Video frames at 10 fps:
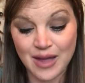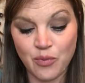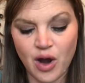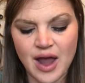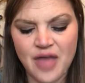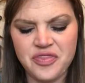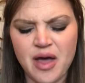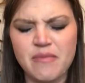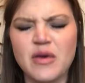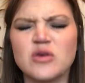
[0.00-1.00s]
brought out the
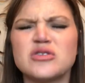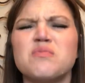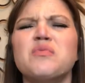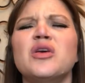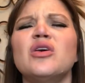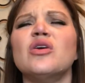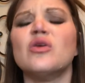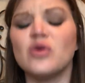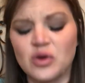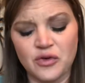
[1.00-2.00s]
most
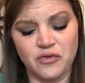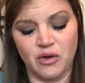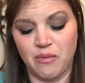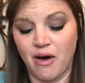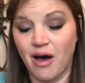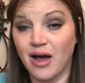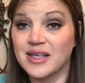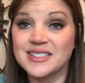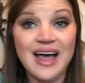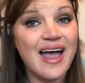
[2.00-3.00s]
beautiful
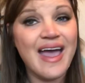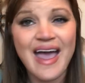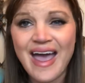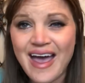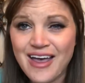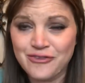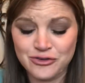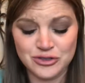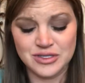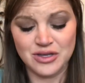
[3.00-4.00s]
box I
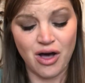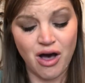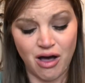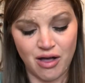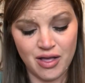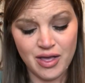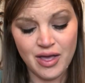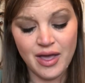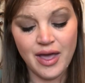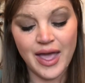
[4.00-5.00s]
ever saw.
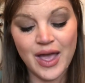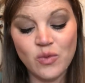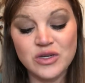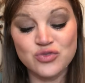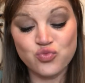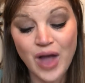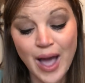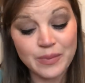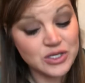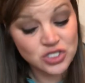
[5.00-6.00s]
It was
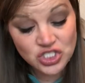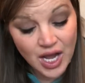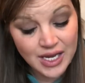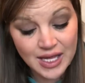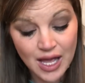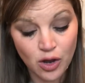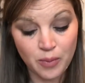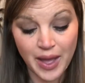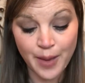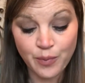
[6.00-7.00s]
wrapped in shiny yellow
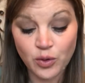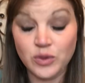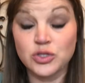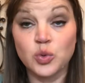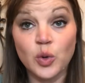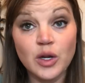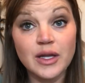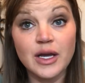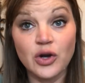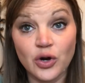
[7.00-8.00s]
paper with
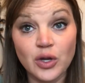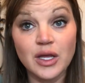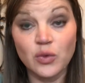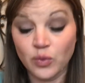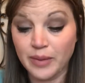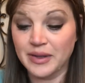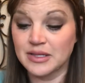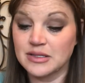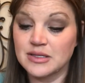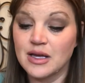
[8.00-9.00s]
twirly, curly
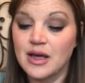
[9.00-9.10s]
ribbons.